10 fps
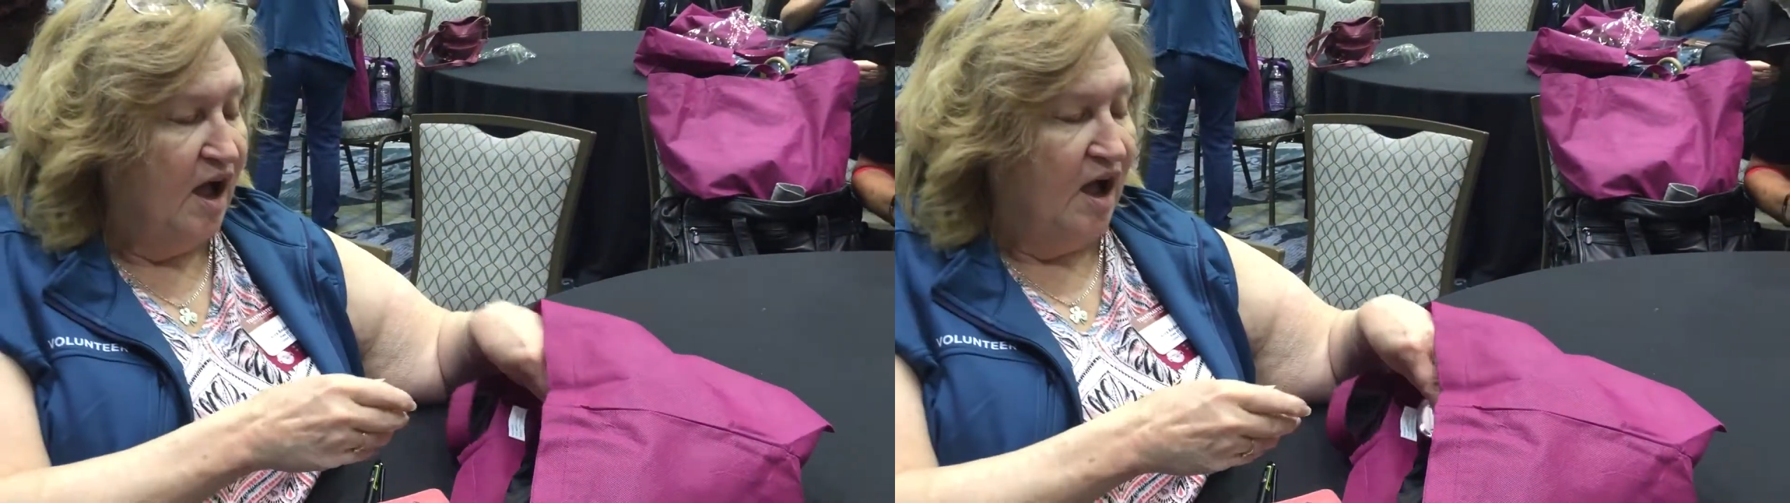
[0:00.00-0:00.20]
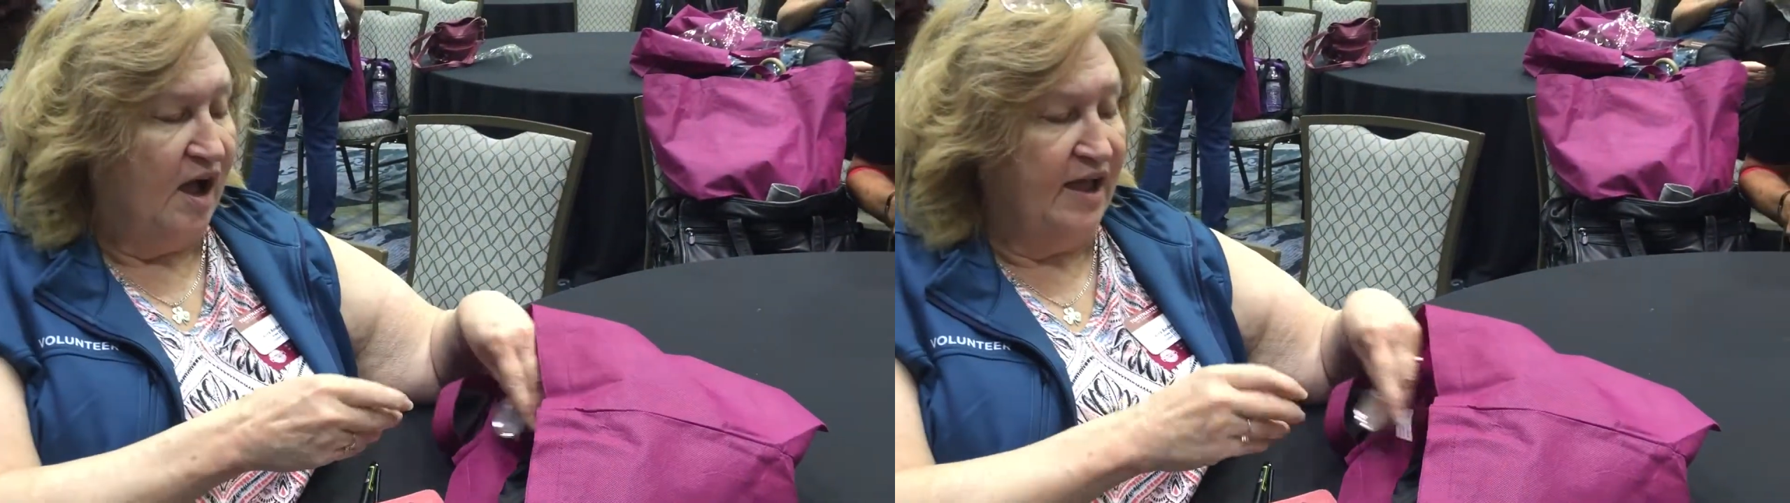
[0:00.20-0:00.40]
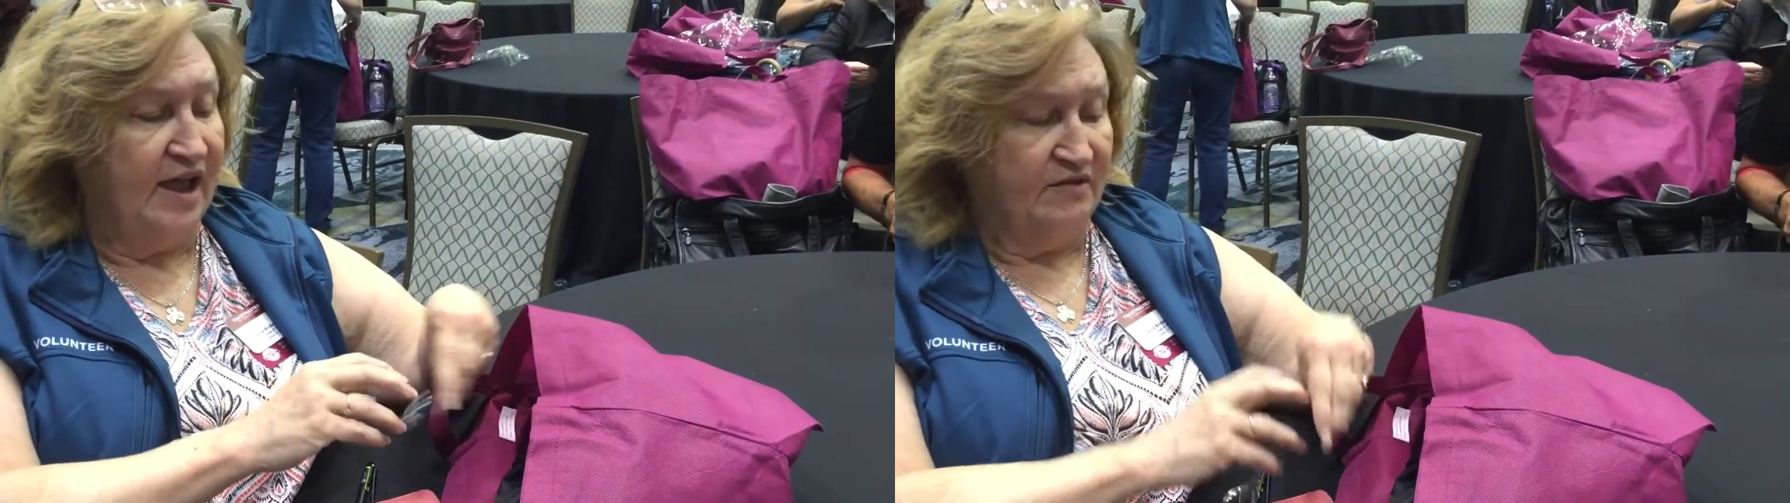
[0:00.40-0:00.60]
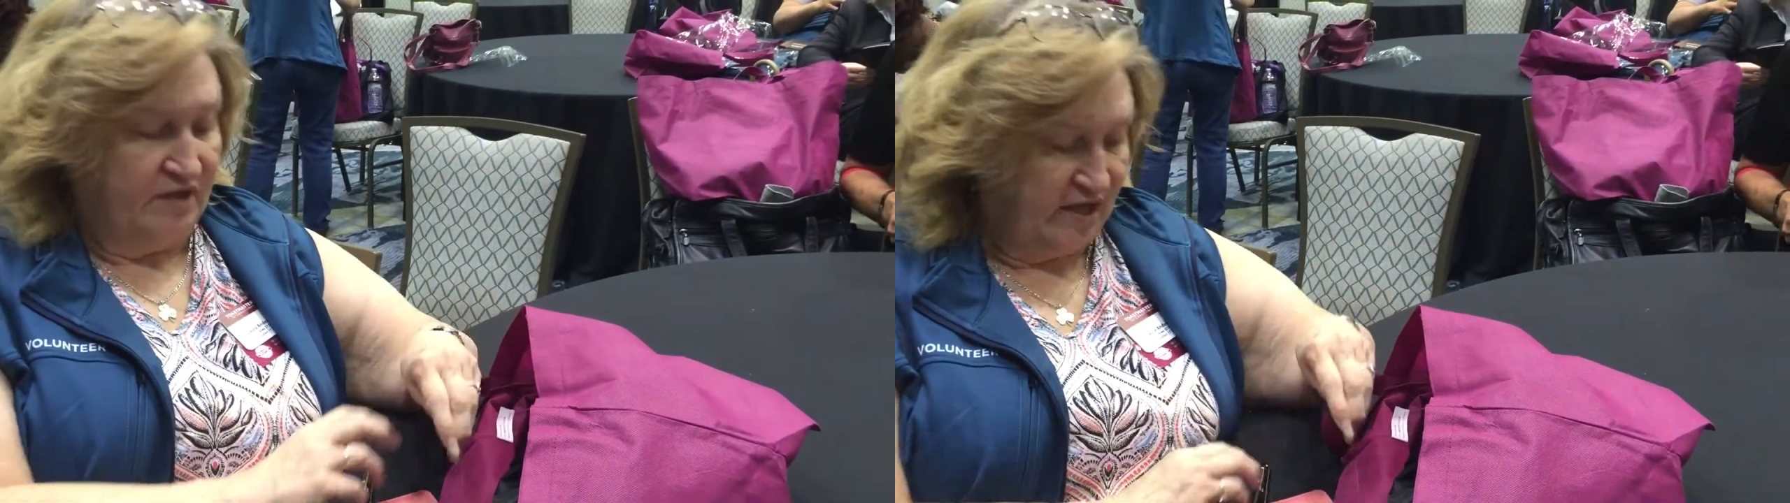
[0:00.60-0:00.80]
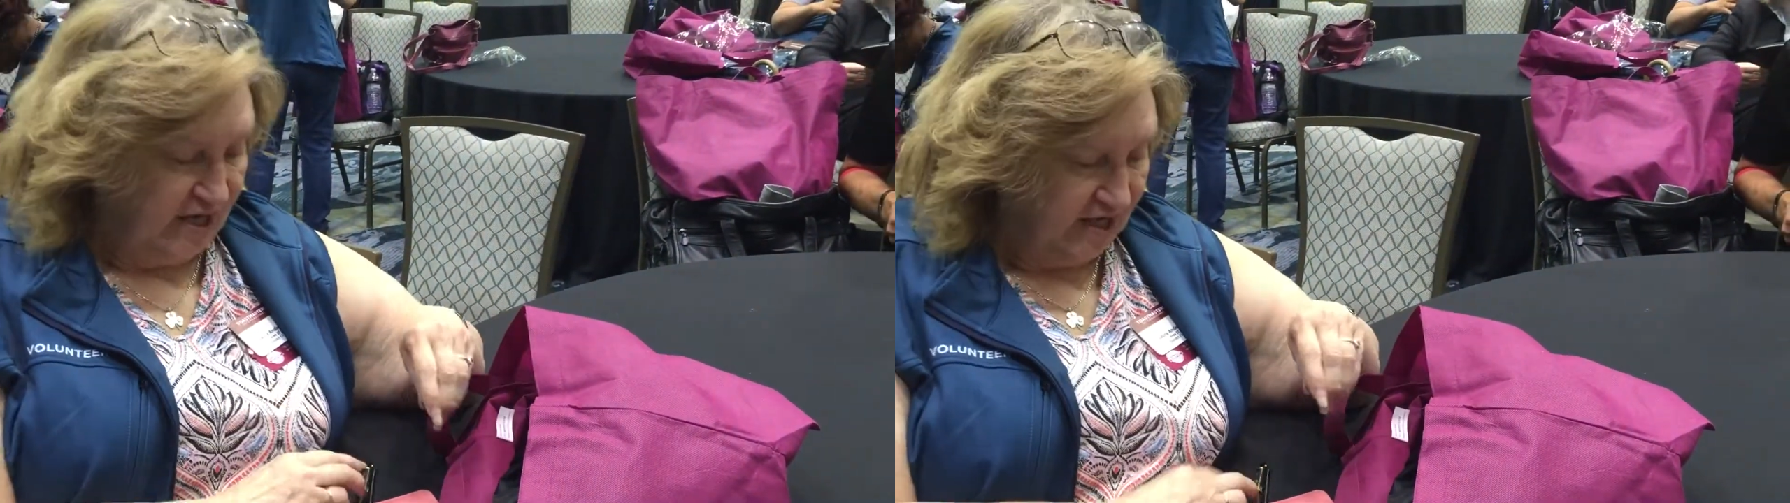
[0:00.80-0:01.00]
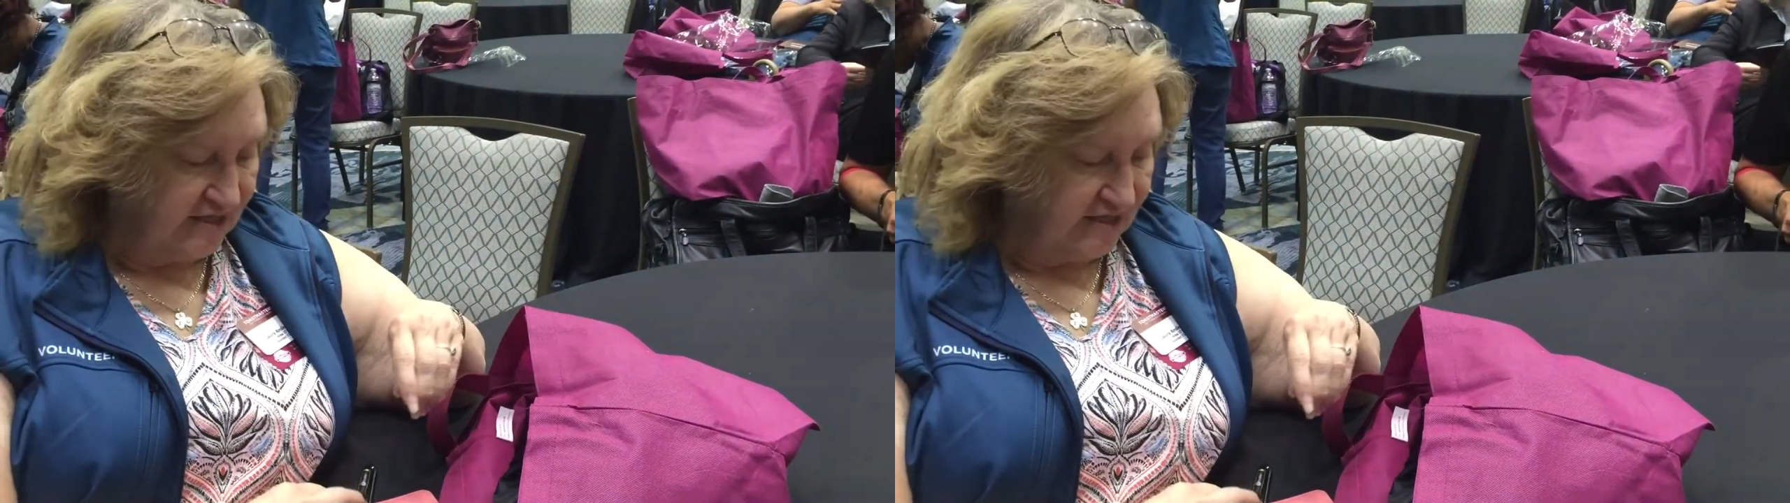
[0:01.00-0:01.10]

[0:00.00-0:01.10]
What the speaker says: I have an